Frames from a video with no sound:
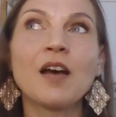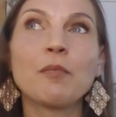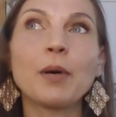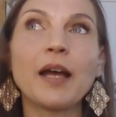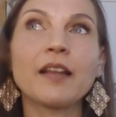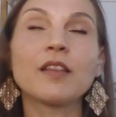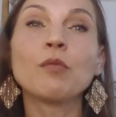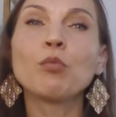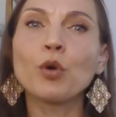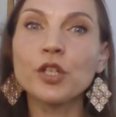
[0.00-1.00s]
But the
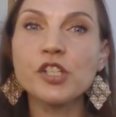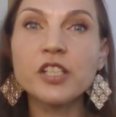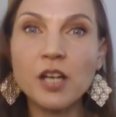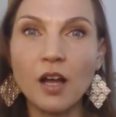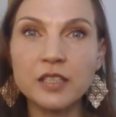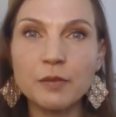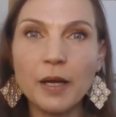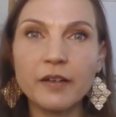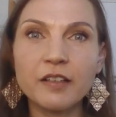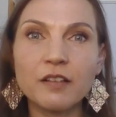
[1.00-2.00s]
more she talked
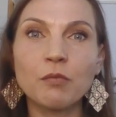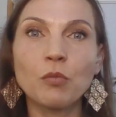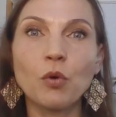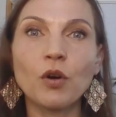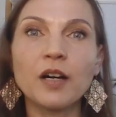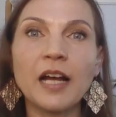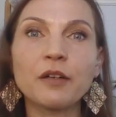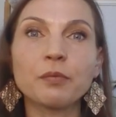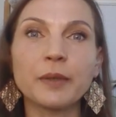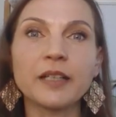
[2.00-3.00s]
about it, the more I
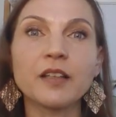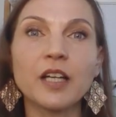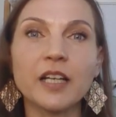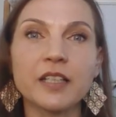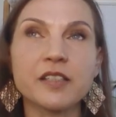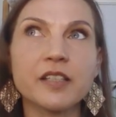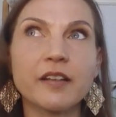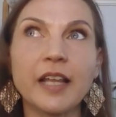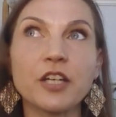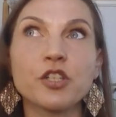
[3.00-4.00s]

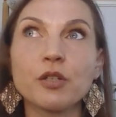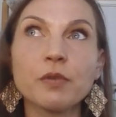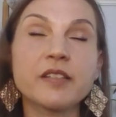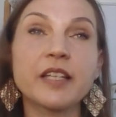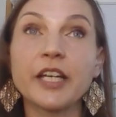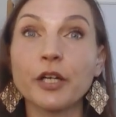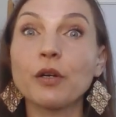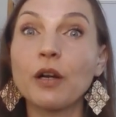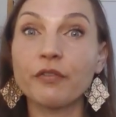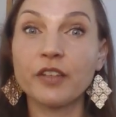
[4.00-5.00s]
realized like she was the
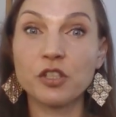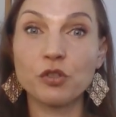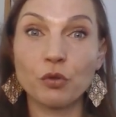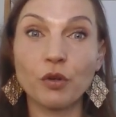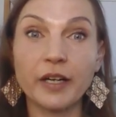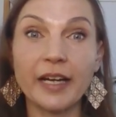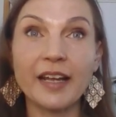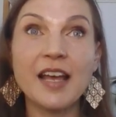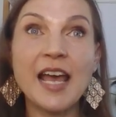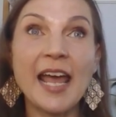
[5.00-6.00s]
hero of this
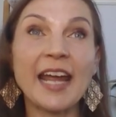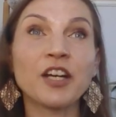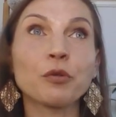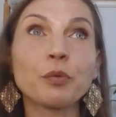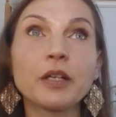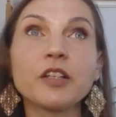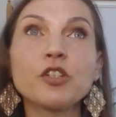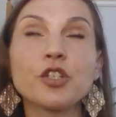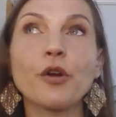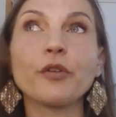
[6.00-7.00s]
story. And it really
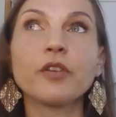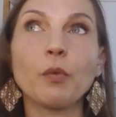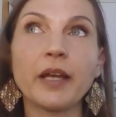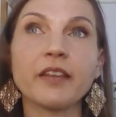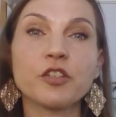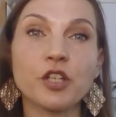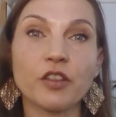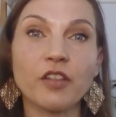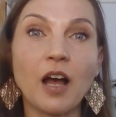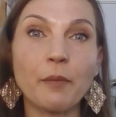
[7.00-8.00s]
showed the way that she
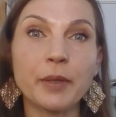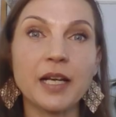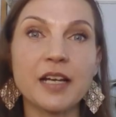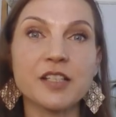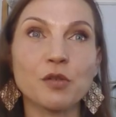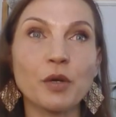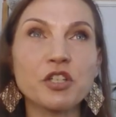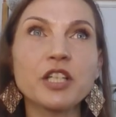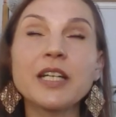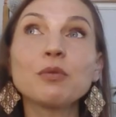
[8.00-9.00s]
thought, because what
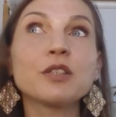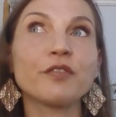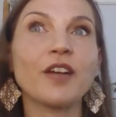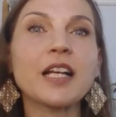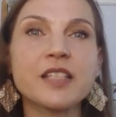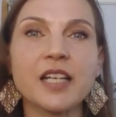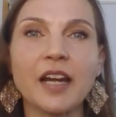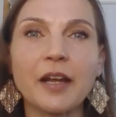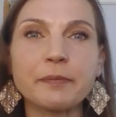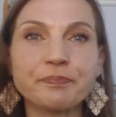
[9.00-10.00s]
she did was
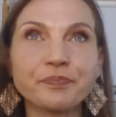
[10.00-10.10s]
fascinating.